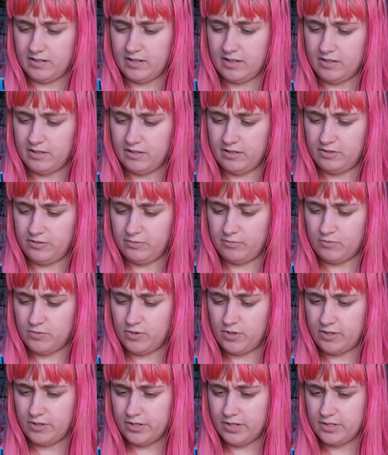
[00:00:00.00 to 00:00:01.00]
I get these from
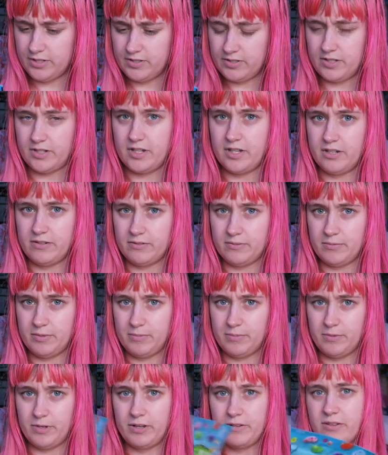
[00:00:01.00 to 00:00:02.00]
Walgreens? I can't
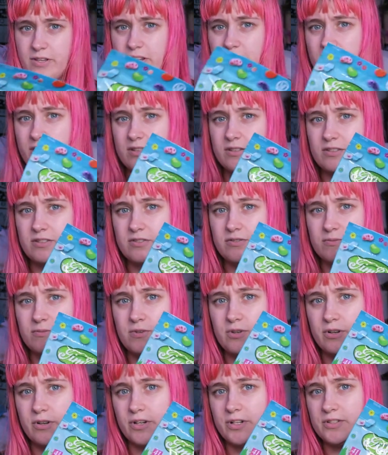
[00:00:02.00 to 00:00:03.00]
remember. I think I got these from
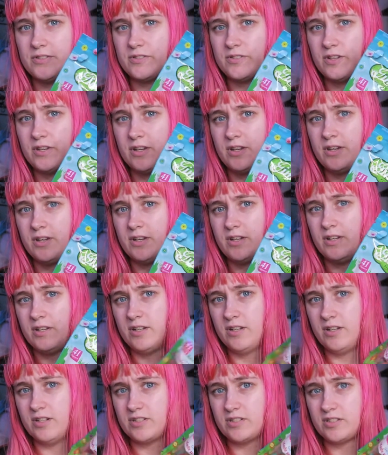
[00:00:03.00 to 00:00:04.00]
Walgreens.
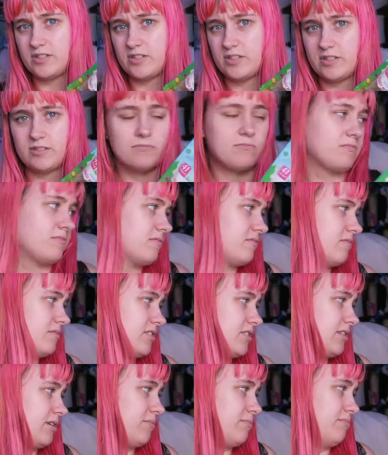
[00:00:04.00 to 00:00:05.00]
They're just like
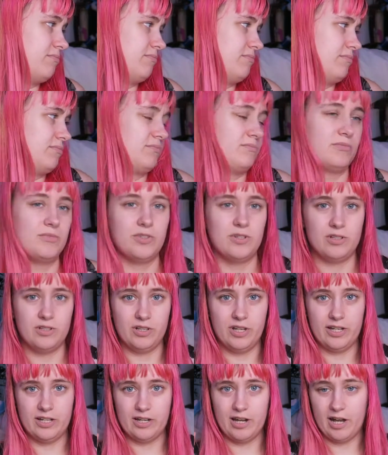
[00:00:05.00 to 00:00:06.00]
some
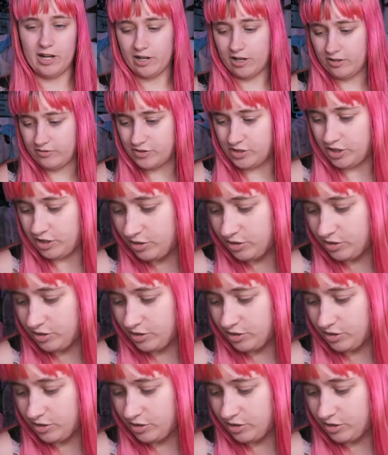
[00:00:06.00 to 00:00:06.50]
like knockoff